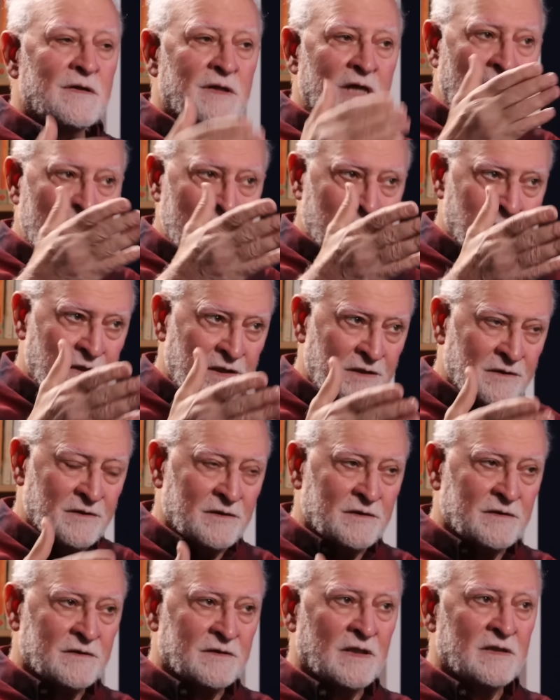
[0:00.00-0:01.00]
The Arab
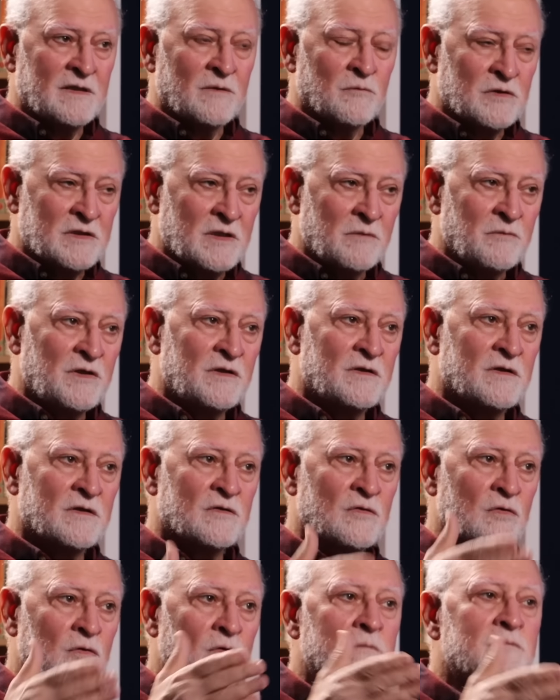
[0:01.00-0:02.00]
leaders and the Muslim
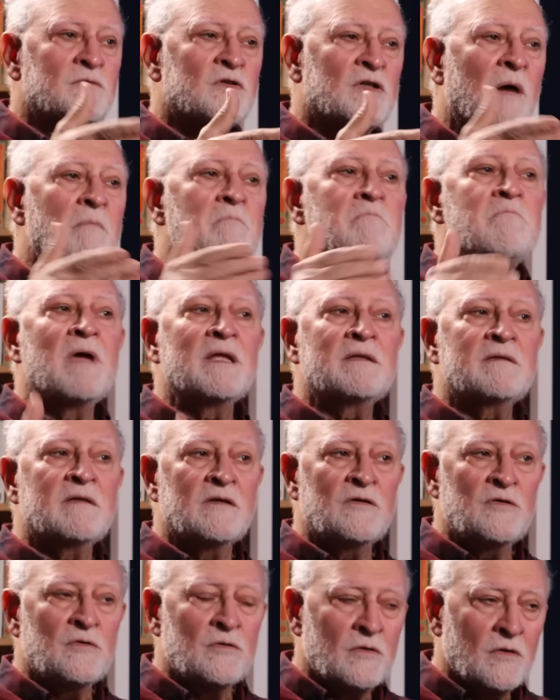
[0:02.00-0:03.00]
leaders whom Trump met
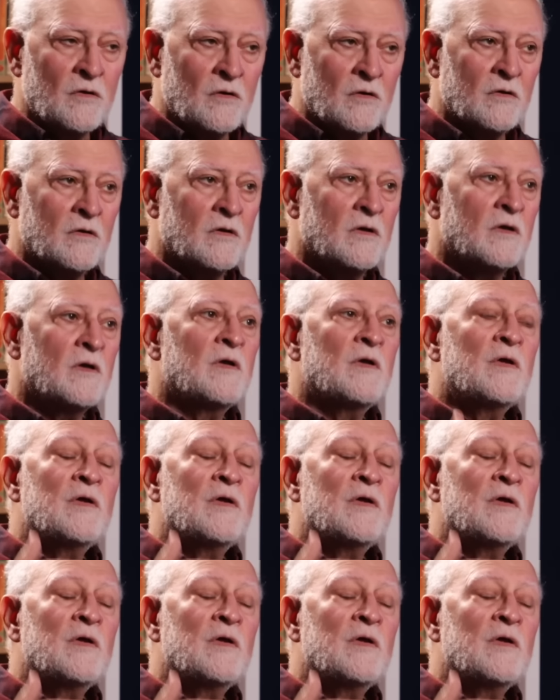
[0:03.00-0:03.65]
in New York,